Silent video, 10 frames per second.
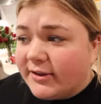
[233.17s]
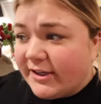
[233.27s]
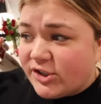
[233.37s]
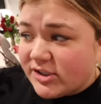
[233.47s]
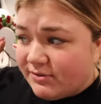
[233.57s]

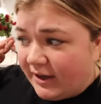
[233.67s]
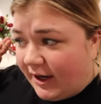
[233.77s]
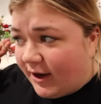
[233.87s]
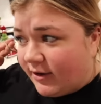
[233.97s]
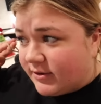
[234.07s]
Alicia's
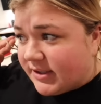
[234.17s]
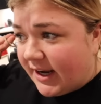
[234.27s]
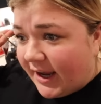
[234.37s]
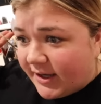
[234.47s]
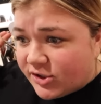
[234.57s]
video
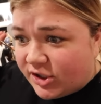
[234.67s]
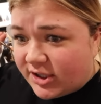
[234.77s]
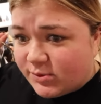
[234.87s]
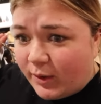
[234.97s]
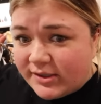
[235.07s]
today, she
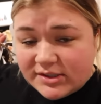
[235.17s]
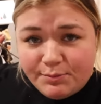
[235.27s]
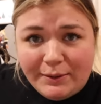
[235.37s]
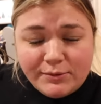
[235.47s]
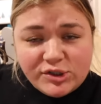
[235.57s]
just went to the
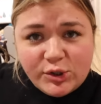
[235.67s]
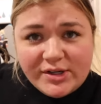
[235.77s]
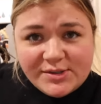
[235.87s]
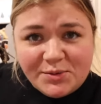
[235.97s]
People's Choice